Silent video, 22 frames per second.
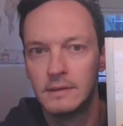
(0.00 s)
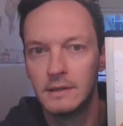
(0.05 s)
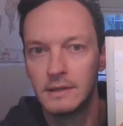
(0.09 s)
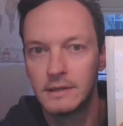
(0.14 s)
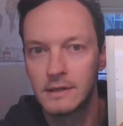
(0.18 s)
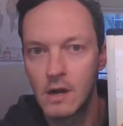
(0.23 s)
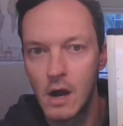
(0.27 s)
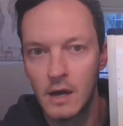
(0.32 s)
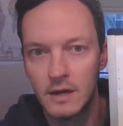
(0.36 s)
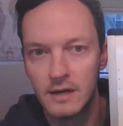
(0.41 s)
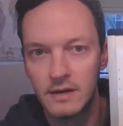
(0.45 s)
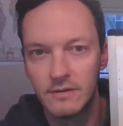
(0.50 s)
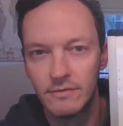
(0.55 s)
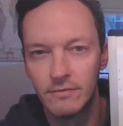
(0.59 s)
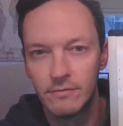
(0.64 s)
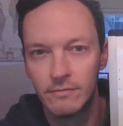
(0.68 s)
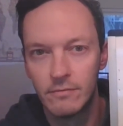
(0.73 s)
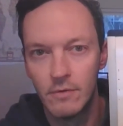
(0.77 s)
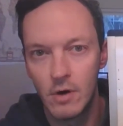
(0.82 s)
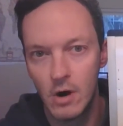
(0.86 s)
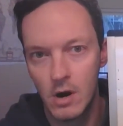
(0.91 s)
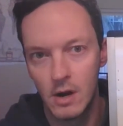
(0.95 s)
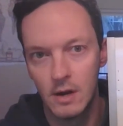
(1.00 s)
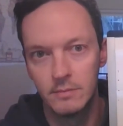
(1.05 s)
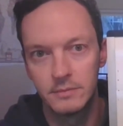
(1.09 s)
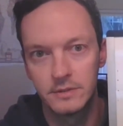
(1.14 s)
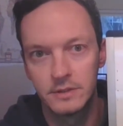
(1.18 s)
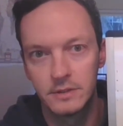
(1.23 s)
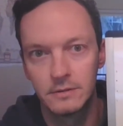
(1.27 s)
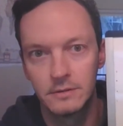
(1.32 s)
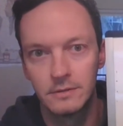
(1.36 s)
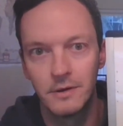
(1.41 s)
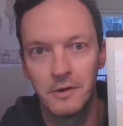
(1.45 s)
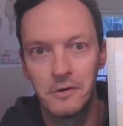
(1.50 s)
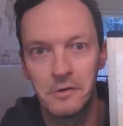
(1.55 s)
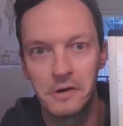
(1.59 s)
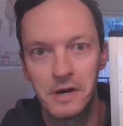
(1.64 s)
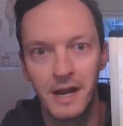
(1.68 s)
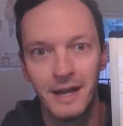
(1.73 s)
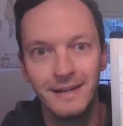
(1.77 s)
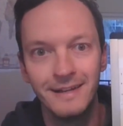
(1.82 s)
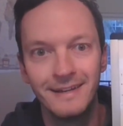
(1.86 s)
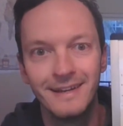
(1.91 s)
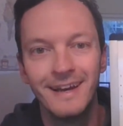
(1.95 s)
It kind of rhymes.
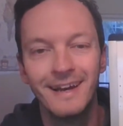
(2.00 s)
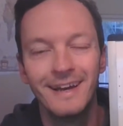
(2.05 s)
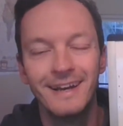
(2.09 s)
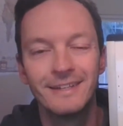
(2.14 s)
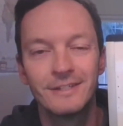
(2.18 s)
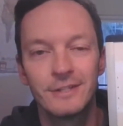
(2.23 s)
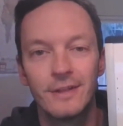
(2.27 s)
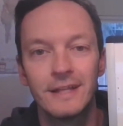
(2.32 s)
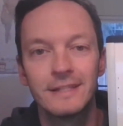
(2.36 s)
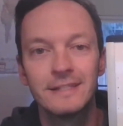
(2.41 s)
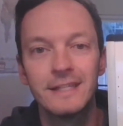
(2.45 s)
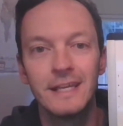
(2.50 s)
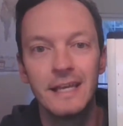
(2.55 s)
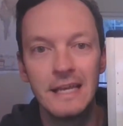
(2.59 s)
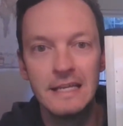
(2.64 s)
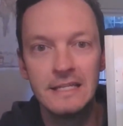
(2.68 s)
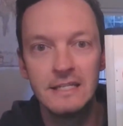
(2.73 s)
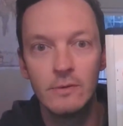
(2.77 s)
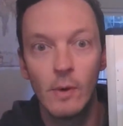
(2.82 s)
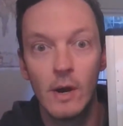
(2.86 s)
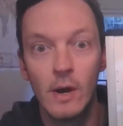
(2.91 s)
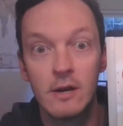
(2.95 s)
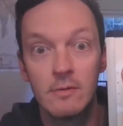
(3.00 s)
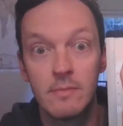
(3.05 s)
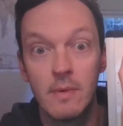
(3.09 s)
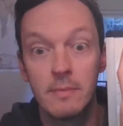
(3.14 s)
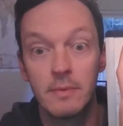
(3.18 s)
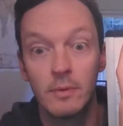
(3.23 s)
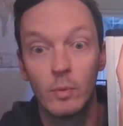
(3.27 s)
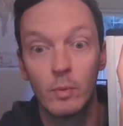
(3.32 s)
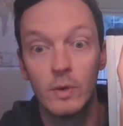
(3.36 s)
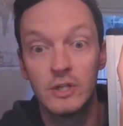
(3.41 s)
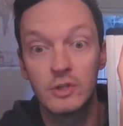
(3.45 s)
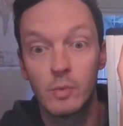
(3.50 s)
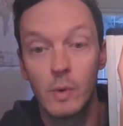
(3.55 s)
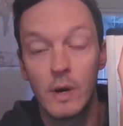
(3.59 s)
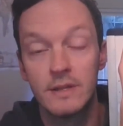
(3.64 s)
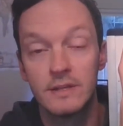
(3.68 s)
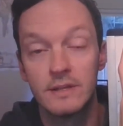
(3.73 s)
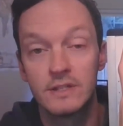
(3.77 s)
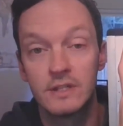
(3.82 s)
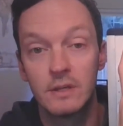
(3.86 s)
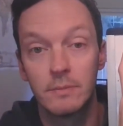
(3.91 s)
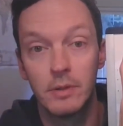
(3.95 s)
Okay, so that's an easy way to remember which way
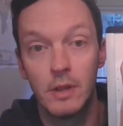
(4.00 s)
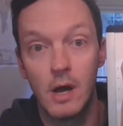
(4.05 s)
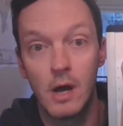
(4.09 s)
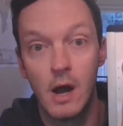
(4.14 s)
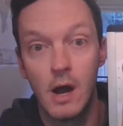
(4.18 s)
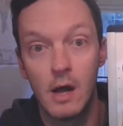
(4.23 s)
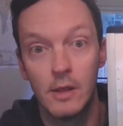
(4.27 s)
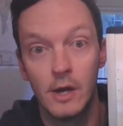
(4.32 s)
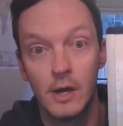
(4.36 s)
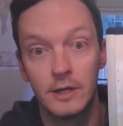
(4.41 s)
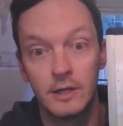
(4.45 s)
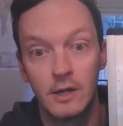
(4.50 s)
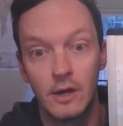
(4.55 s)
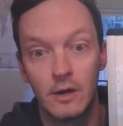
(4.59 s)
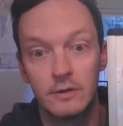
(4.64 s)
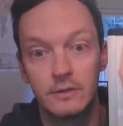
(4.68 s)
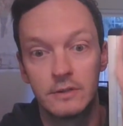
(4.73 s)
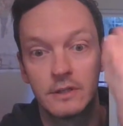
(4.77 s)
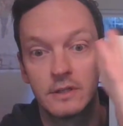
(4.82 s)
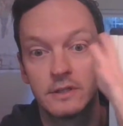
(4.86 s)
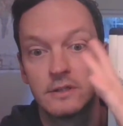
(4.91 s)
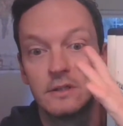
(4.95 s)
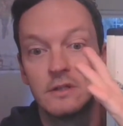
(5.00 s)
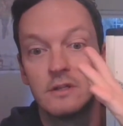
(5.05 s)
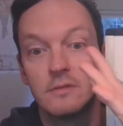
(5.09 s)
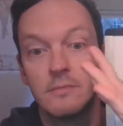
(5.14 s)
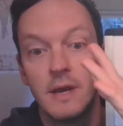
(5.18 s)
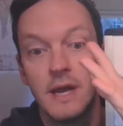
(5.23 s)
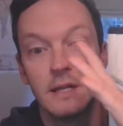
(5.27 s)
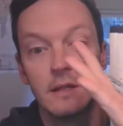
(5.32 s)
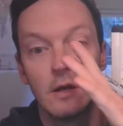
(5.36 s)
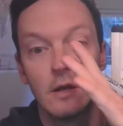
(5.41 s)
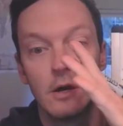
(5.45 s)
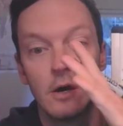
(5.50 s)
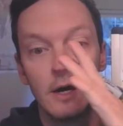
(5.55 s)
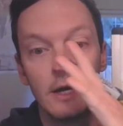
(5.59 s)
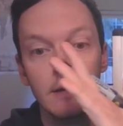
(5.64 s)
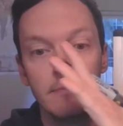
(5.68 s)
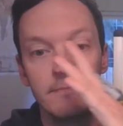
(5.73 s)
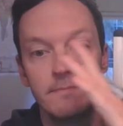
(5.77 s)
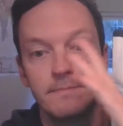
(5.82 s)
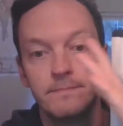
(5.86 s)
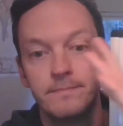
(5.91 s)
the supply line goes, because the demand line,